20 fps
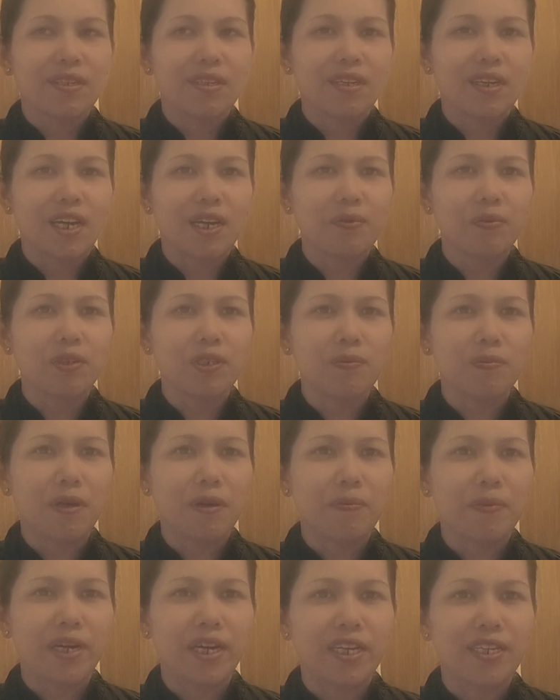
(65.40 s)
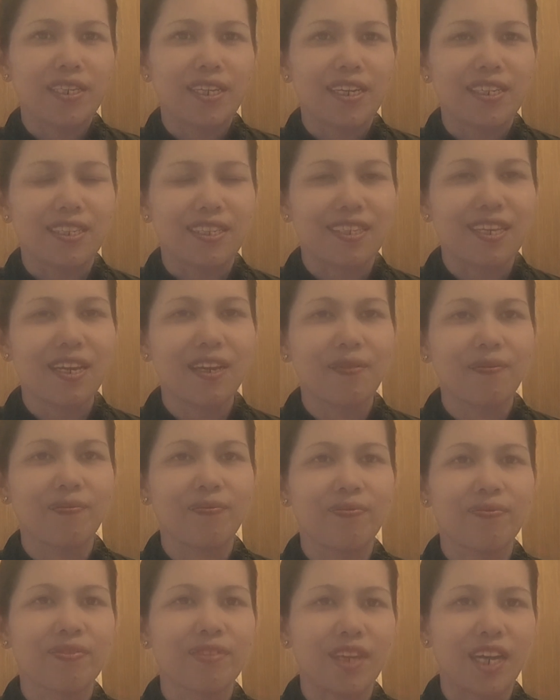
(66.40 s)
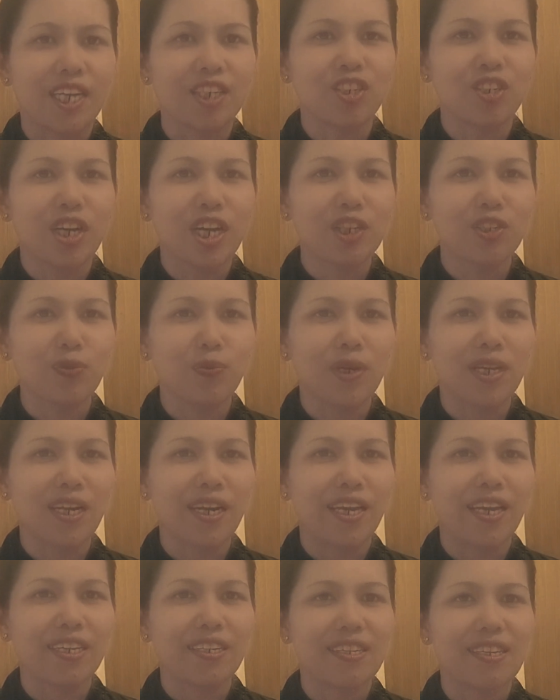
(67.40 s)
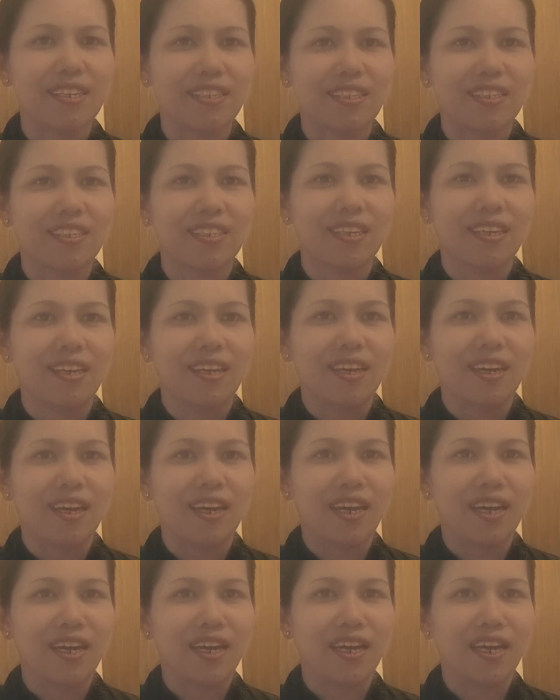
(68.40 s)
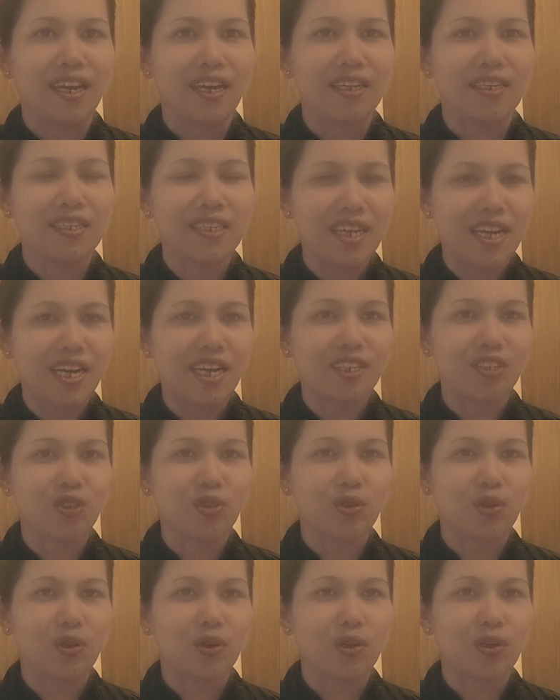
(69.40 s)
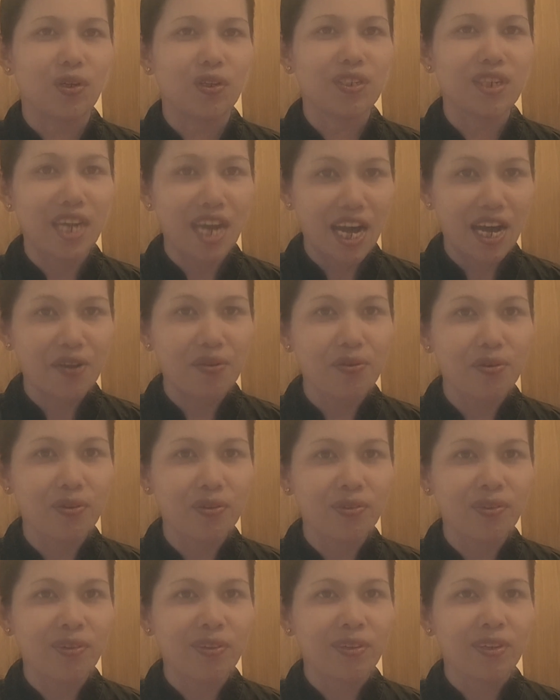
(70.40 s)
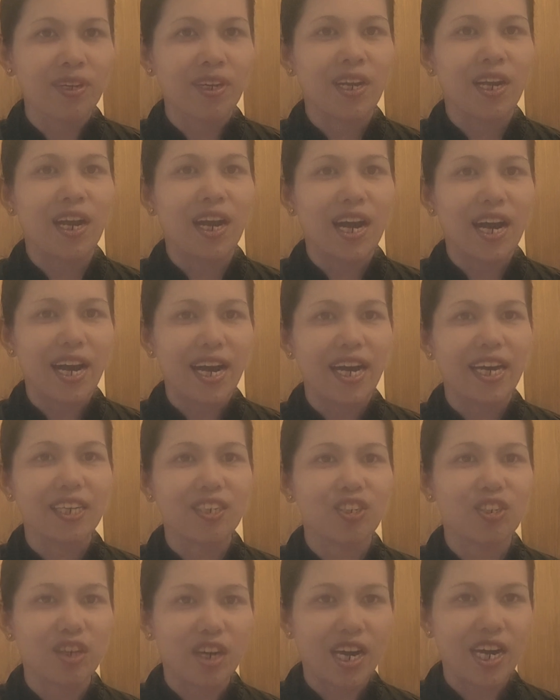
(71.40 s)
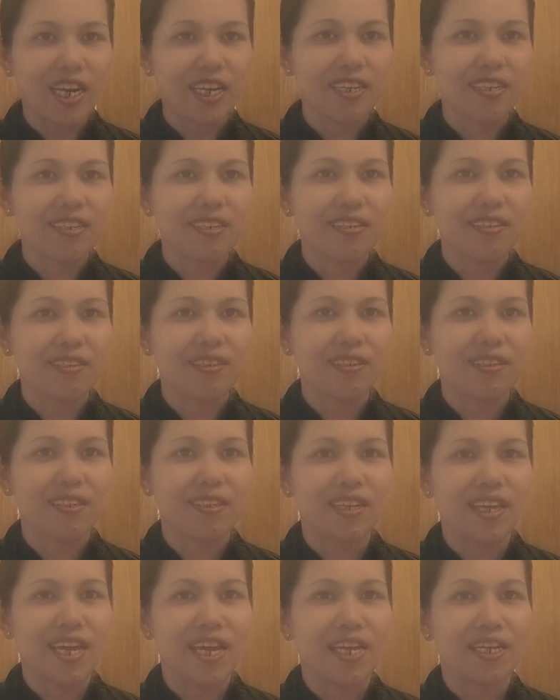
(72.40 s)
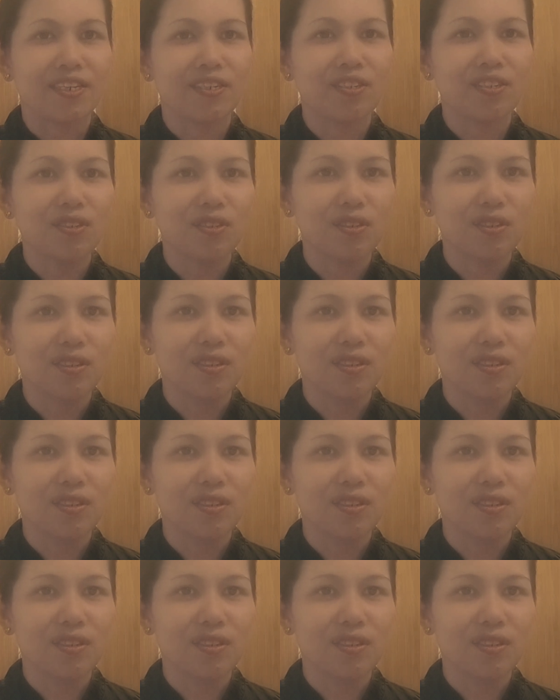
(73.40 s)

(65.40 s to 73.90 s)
comes in my mind that I tried to make like this. And yeah, so now I tried and